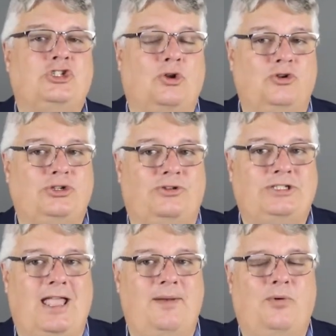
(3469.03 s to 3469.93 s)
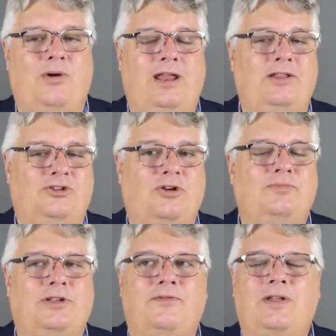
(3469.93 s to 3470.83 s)
social standpoint in
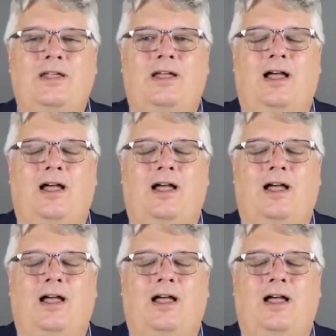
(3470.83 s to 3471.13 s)
terms of,